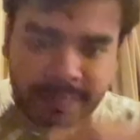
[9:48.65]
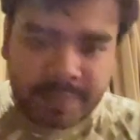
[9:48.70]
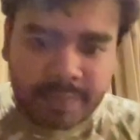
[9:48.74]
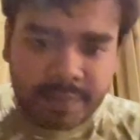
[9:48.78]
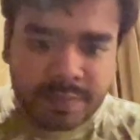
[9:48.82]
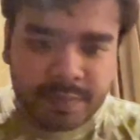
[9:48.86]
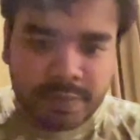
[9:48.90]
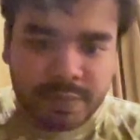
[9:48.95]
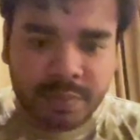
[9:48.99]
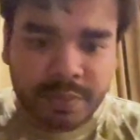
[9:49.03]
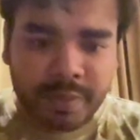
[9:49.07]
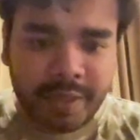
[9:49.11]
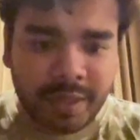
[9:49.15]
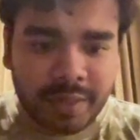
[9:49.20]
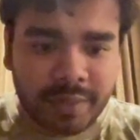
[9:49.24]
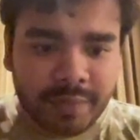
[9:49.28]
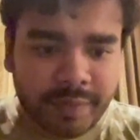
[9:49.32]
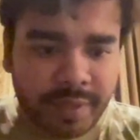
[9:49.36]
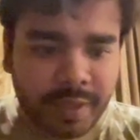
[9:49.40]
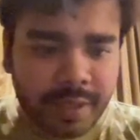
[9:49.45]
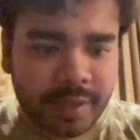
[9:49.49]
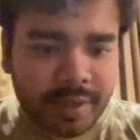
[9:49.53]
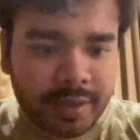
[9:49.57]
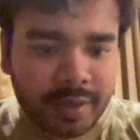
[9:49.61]
So yeah, we
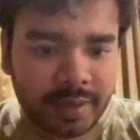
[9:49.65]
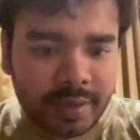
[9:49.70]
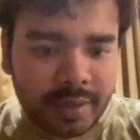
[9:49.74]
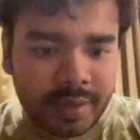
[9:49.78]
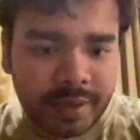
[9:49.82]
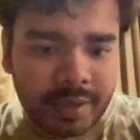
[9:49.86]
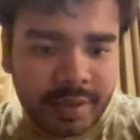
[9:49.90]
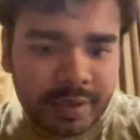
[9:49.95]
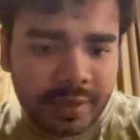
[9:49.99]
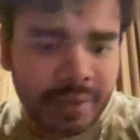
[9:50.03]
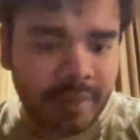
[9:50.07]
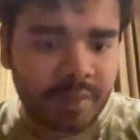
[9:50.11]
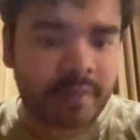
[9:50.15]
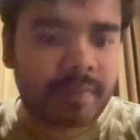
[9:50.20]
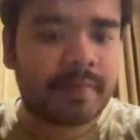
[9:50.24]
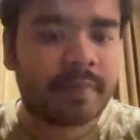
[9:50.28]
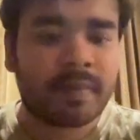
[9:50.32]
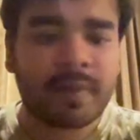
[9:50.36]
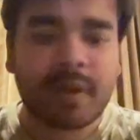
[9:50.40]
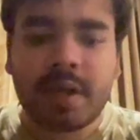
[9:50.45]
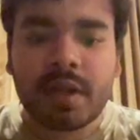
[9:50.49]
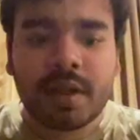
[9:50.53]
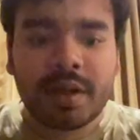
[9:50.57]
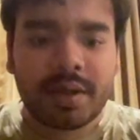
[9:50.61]
can run the
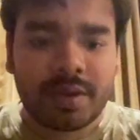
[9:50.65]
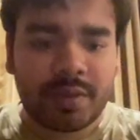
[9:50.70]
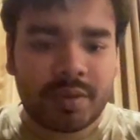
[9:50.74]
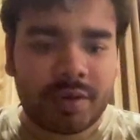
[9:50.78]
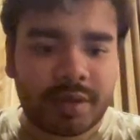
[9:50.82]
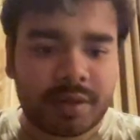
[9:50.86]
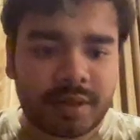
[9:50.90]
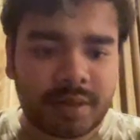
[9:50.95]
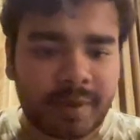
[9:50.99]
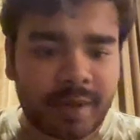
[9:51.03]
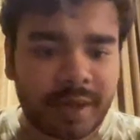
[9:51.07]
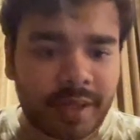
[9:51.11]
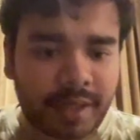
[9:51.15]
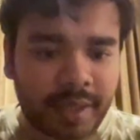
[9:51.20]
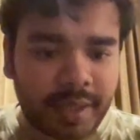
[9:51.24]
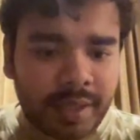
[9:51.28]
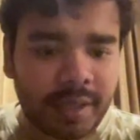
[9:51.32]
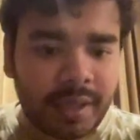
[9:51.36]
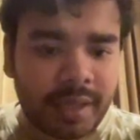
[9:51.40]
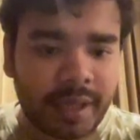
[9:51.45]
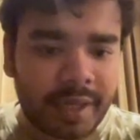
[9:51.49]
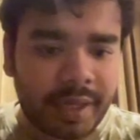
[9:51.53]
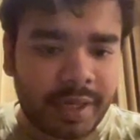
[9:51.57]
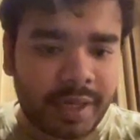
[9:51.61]
node command again,
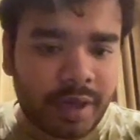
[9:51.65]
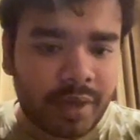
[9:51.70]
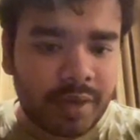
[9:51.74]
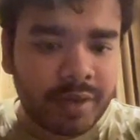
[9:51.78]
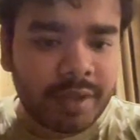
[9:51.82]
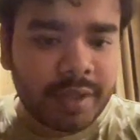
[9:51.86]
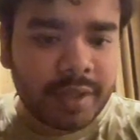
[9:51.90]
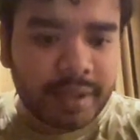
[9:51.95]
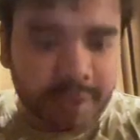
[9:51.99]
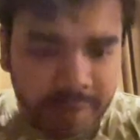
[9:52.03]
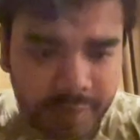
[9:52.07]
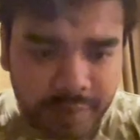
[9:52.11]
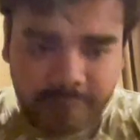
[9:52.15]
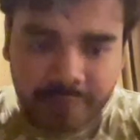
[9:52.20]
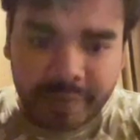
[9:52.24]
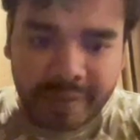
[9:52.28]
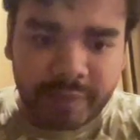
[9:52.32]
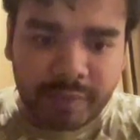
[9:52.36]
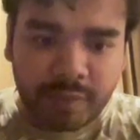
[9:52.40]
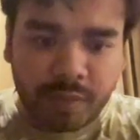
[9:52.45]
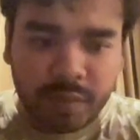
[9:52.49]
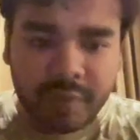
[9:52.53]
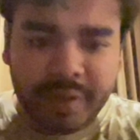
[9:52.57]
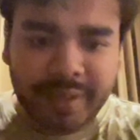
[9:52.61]
and now the
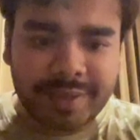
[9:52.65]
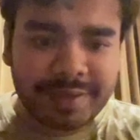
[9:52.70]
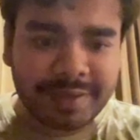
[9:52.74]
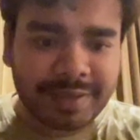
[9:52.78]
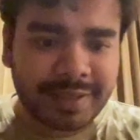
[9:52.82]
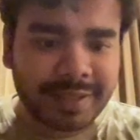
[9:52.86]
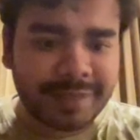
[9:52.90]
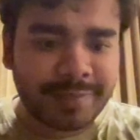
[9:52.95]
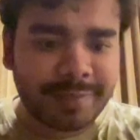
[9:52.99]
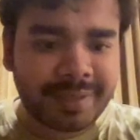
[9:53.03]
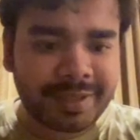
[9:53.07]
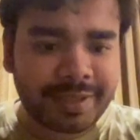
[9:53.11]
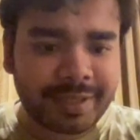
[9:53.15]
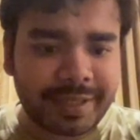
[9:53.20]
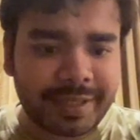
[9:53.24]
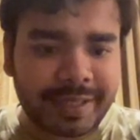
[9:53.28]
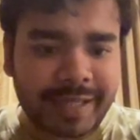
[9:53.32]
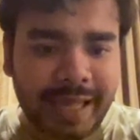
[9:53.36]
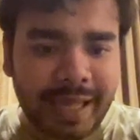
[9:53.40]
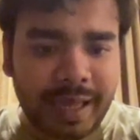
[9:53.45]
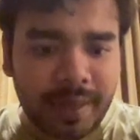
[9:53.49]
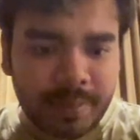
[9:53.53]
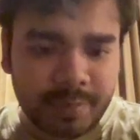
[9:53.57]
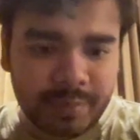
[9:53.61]
what we can see is basically
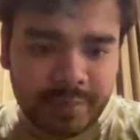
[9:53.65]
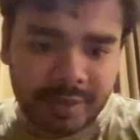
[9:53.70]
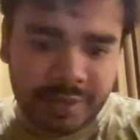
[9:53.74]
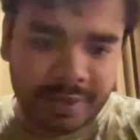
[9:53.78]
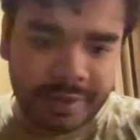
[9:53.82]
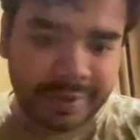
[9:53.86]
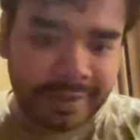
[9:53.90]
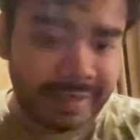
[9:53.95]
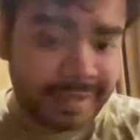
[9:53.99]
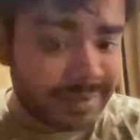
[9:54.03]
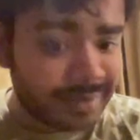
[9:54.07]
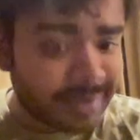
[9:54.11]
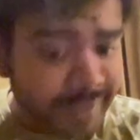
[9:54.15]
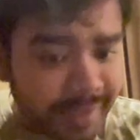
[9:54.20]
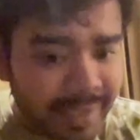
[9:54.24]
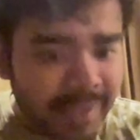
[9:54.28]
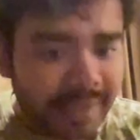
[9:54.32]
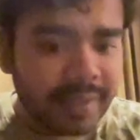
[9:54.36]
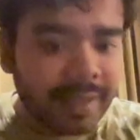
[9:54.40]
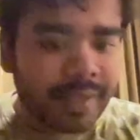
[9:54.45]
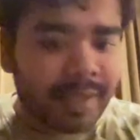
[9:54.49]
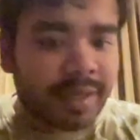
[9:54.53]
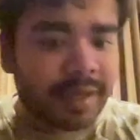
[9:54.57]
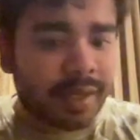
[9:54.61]
app listening
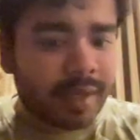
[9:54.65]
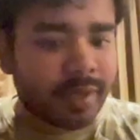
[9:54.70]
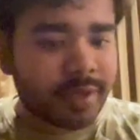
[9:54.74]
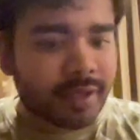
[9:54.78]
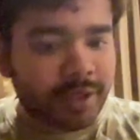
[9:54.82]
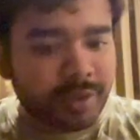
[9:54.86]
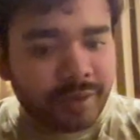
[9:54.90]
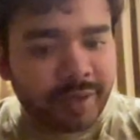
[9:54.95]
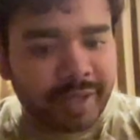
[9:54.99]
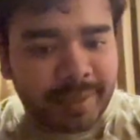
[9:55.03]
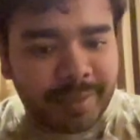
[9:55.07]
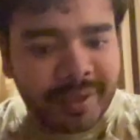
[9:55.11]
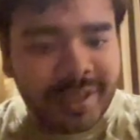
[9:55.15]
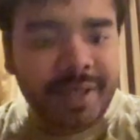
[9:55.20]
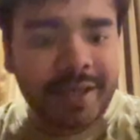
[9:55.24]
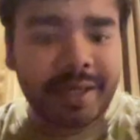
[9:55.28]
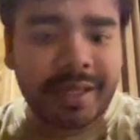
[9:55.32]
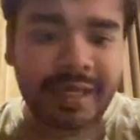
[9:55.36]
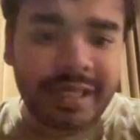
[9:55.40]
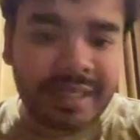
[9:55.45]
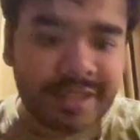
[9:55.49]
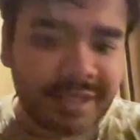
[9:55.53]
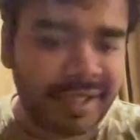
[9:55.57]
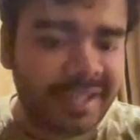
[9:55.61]
connected to DB
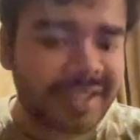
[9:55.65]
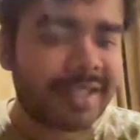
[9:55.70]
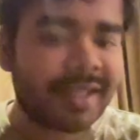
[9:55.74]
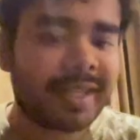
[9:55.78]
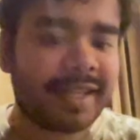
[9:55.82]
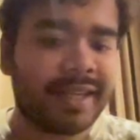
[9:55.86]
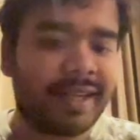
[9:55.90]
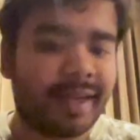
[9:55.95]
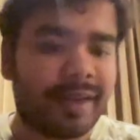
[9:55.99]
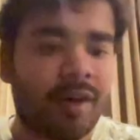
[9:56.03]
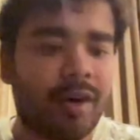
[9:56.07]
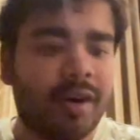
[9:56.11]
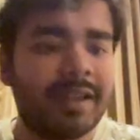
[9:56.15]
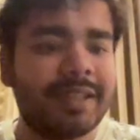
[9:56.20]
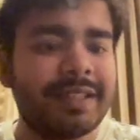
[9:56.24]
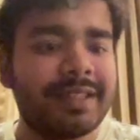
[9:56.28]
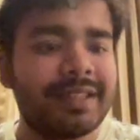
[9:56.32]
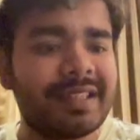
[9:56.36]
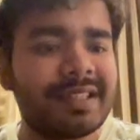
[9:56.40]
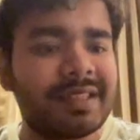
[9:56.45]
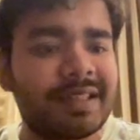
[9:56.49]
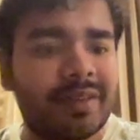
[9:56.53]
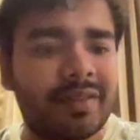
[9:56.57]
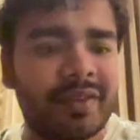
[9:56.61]
collection is created. All these
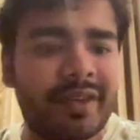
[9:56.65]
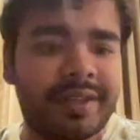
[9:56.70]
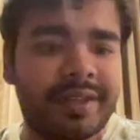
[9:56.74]
things are we are